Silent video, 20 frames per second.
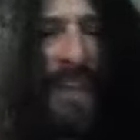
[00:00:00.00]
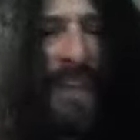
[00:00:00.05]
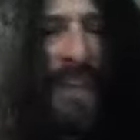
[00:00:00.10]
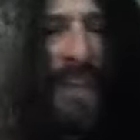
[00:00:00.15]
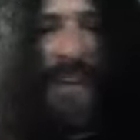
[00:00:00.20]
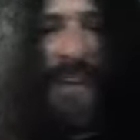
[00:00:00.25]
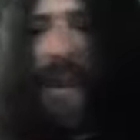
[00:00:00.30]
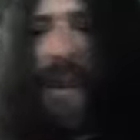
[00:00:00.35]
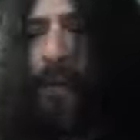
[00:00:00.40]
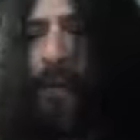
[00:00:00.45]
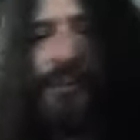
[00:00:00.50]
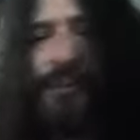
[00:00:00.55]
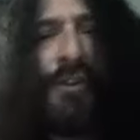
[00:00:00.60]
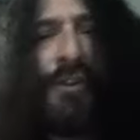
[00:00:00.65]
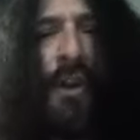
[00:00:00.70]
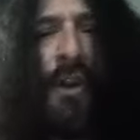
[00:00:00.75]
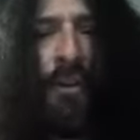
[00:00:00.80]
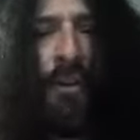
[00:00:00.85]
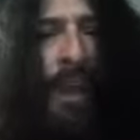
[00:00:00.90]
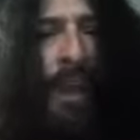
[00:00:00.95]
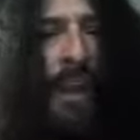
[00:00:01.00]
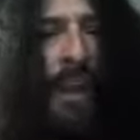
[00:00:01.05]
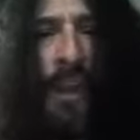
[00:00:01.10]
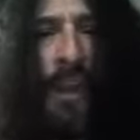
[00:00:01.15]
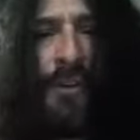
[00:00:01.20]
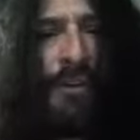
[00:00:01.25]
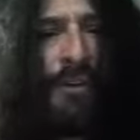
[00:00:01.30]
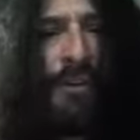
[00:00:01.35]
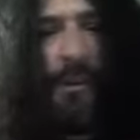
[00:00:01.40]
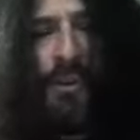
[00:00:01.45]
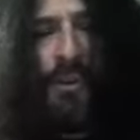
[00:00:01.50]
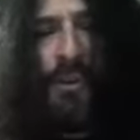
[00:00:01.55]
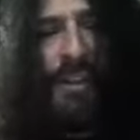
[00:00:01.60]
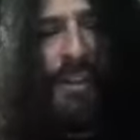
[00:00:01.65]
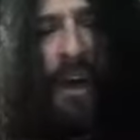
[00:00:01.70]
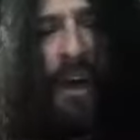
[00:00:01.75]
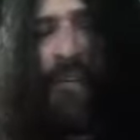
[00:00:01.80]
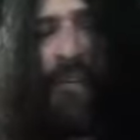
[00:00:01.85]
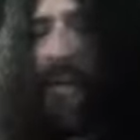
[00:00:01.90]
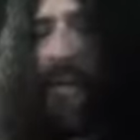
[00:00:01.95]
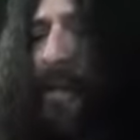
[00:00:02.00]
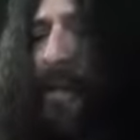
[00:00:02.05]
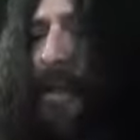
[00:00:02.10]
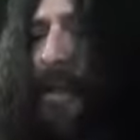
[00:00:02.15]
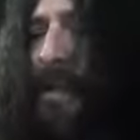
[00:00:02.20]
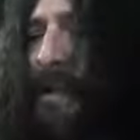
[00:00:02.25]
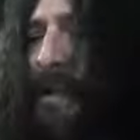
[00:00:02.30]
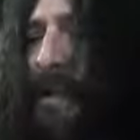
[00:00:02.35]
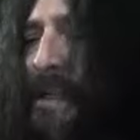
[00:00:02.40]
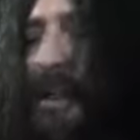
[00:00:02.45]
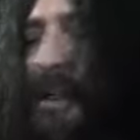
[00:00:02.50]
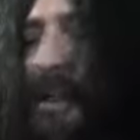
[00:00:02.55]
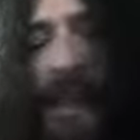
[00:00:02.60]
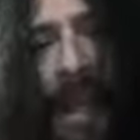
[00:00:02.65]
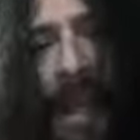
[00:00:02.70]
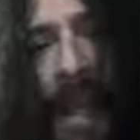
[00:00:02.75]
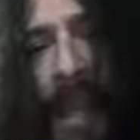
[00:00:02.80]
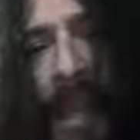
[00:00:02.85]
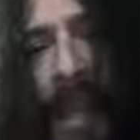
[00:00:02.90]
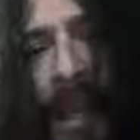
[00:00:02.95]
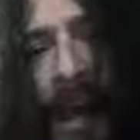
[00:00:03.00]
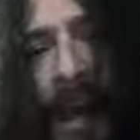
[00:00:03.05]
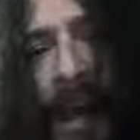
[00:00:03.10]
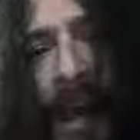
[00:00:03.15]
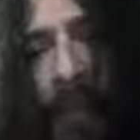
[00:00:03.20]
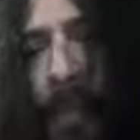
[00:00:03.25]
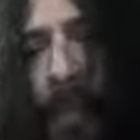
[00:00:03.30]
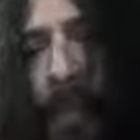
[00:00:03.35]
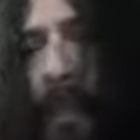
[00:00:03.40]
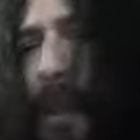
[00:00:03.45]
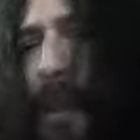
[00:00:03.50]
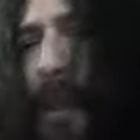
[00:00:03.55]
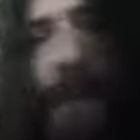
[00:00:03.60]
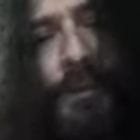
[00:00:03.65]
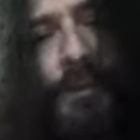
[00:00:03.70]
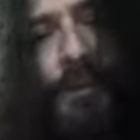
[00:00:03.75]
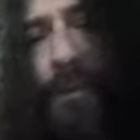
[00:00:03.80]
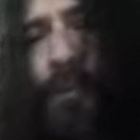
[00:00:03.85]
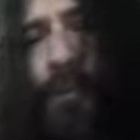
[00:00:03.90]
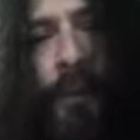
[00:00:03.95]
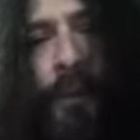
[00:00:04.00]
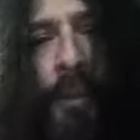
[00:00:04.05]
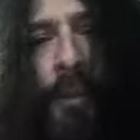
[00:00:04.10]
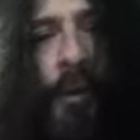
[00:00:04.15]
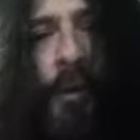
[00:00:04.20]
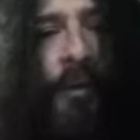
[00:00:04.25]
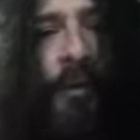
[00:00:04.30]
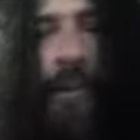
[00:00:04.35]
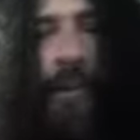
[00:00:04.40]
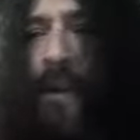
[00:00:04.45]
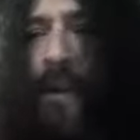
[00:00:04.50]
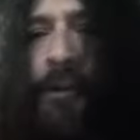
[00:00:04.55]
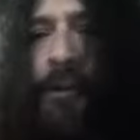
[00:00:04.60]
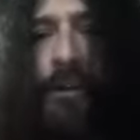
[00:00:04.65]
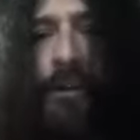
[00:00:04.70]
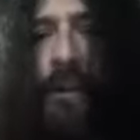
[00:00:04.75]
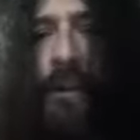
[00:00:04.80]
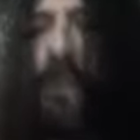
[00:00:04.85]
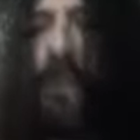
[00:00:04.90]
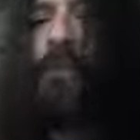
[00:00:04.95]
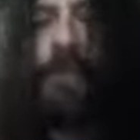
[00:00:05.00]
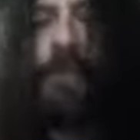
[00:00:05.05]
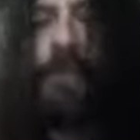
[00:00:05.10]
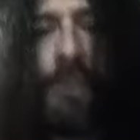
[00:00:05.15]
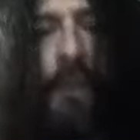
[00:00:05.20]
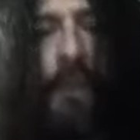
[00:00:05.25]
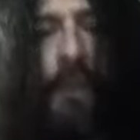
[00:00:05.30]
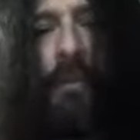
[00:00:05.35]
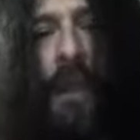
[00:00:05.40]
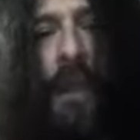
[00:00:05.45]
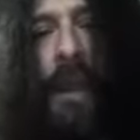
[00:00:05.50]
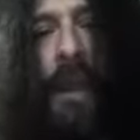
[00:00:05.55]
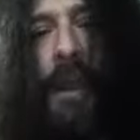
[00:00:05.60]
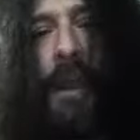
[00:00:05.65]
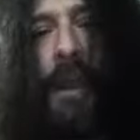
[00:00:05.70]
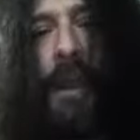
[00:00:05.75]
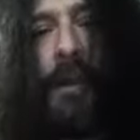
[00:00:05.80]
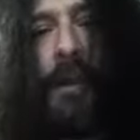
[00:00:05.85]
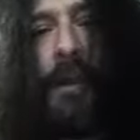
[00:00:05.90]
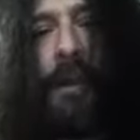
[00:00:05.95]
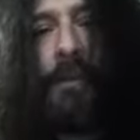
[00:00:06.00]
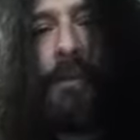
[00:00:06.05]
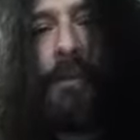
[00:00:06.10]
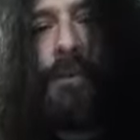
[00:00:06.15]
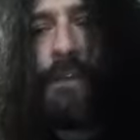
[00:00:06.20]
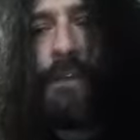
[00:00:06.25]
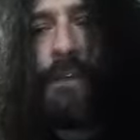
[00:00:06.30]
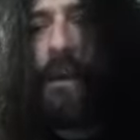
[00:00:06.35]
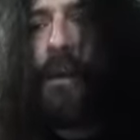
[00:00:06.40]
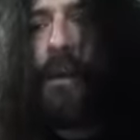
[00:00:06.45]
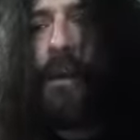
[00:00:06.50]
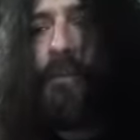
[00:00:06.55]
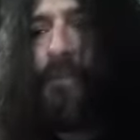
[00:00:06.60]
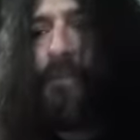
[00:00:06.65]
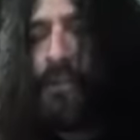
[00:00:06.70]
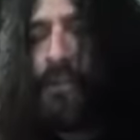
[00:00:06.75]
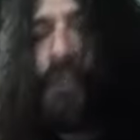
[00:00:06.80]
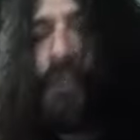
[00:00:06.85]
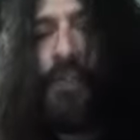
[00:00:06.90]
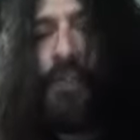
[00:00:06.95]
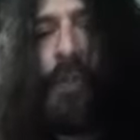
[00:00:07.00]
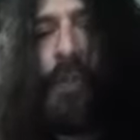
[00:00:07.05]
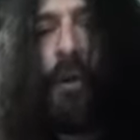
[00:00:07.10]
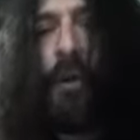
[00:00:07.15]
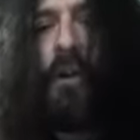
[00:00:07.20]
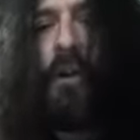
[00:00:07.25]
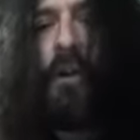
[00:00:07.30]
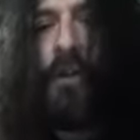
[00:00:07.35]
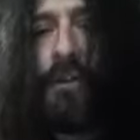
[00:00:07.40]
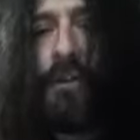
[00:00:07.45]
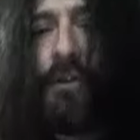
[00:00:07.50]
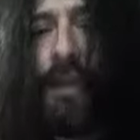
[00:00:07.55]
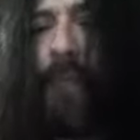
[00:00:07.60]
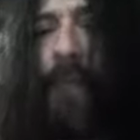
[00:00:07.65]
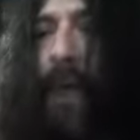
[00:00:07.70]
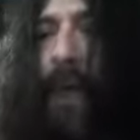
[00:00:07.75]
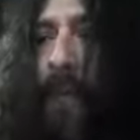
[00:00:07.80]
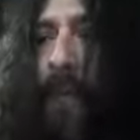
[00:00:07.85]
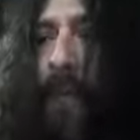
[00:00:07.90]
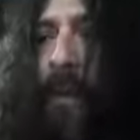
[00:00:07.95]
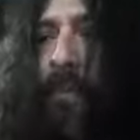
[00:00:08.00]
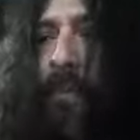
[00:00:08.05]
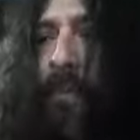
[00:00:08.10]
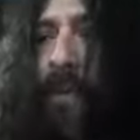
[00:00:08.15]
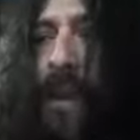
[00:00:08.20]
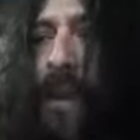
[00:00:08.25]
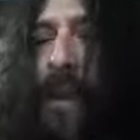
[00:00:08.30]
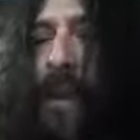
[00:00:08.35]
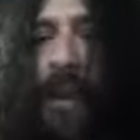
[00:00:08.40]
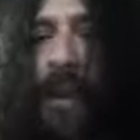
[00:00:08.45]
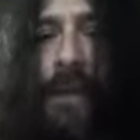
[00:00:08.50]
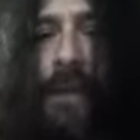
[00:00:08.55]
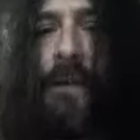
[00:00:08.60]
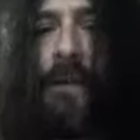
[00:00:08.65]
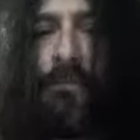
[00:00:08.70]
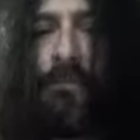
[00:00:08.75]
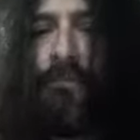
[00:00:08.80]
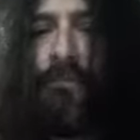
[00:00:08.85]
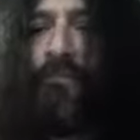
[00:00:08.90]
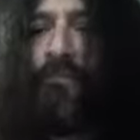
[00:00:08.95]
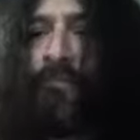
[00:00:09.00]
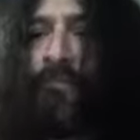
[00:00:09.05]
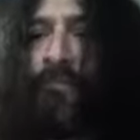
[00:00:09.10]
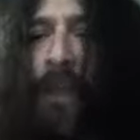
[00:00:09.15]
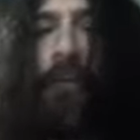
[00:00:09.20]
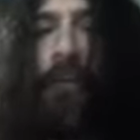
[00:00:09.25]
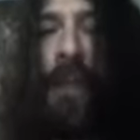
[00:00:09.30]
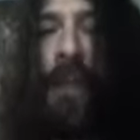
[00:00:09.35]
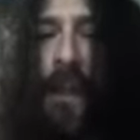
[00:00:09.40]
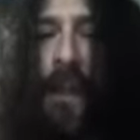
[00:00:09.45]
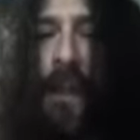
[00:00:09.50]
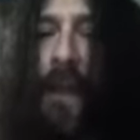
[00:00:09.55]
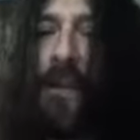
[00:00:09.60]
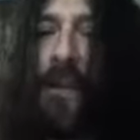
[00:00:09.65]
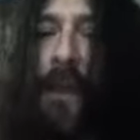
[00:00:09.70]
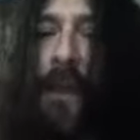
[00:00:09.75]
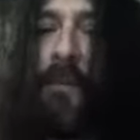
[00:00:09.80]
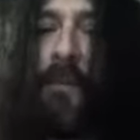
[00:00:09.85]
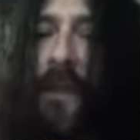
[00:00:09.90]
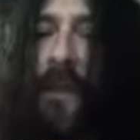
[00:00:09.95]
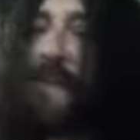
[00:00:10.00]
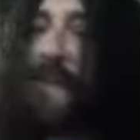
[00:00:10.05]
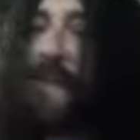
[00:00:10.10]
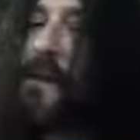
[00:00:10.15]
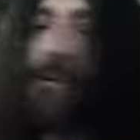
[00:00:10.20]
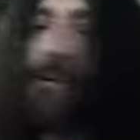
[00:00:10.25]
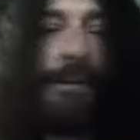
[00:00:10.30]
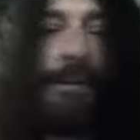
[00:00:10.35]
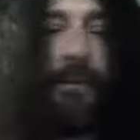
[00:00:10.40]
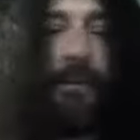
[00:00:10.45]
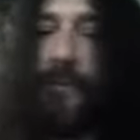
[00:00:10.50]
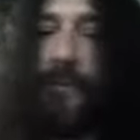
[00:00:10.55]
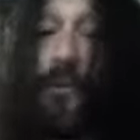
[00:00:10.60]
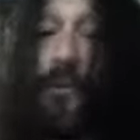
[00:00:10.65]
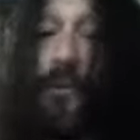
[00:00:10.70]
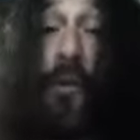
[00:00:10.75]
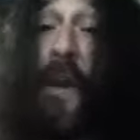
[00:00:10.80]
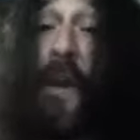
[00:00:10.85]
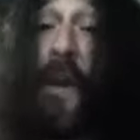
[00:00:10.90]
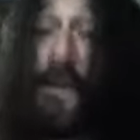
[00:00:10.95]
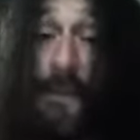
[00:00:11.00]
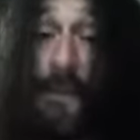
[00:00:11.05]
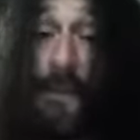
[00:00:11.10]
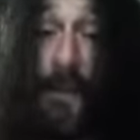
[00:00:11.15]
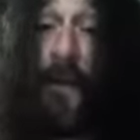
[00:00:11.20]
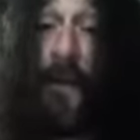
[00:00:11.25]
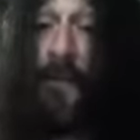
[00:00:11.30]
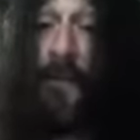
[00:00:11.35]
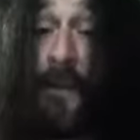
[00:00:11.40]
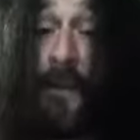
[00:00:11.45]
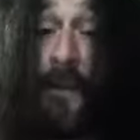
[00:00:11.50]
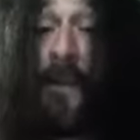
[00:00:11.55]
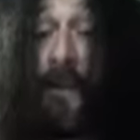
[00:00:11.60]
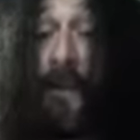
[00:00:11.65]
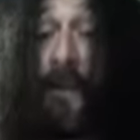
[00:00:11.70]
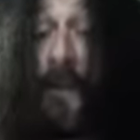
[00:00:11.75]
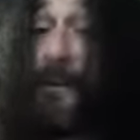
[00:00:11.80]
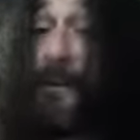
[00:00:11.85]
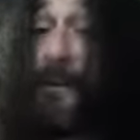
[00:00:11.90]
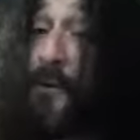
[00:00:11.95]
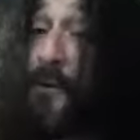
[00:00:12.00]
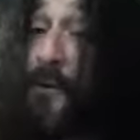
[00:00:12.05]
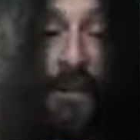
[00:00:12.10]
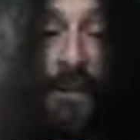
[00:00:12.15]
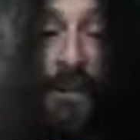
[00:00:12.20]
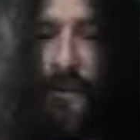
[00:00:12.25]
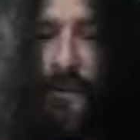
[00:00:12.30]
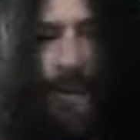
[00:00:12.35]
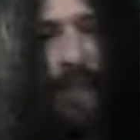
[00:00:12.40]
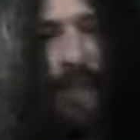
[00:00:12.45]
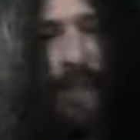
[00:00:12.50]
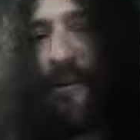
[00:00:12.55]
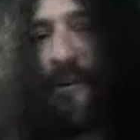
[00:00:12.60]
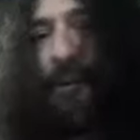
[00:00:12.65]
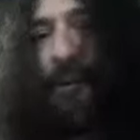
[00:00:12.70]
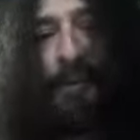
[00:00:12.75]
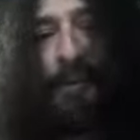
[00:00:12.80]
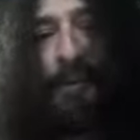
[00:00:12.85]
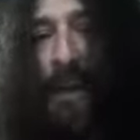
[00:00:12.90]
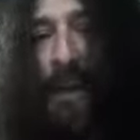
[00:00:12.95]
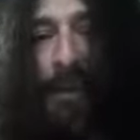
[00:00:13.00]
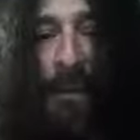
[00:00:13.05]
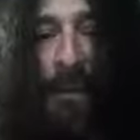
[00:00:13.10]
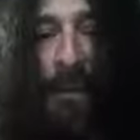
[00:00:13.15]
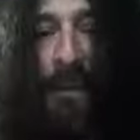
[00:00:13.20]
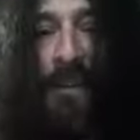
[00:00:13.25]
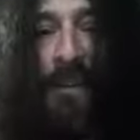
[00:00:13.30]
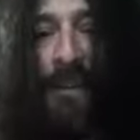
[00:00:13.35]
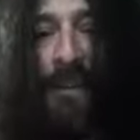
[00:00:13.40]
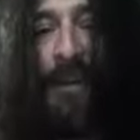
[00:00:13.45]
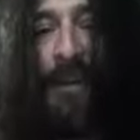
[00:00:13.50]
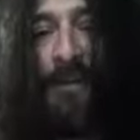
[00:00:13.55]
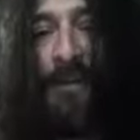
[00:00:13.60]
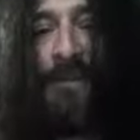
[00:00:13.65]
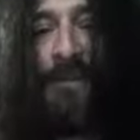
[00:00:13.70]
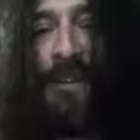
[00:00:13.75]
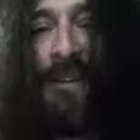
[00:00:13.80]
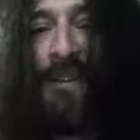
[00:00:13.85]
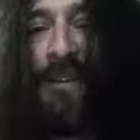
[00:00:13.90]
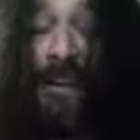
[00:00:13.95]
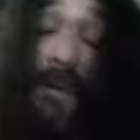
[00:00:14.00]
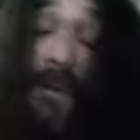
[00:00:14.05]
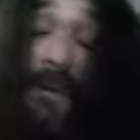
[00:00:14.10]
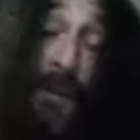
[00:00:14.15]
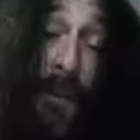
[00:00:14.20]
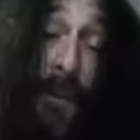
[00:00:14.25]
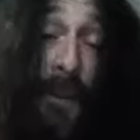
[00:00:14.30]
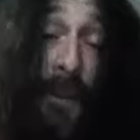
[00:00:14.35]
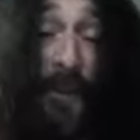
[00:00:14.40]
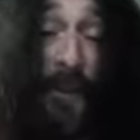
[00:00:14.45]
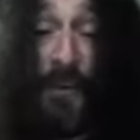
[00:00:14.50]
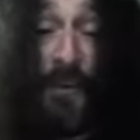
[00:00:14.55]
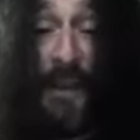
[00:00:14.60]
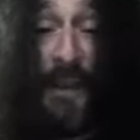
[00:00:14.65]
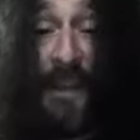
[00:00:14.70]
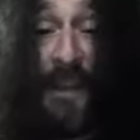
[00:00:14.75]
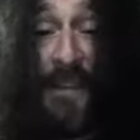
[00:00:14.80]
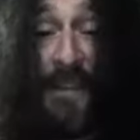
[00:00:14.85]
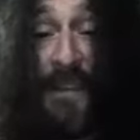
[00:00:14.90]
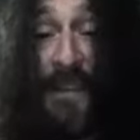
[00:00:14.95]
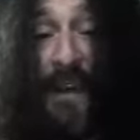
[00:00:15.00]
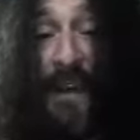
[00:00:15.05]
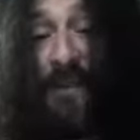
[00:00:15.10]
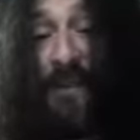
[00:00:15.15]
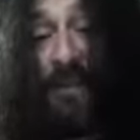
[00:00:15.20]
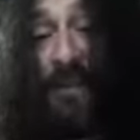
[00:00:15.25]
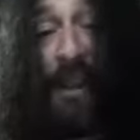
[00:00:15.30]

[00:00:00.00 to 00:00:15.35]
I was starting to write, some new stuff. And yeah, so we brought him over and he learned it. And then we started playing out. And that was, so G. Willikers, I'm thinking like, I really like that place. That was crazy though. It's crazy. Fights all the time. I mean, it is what it is though.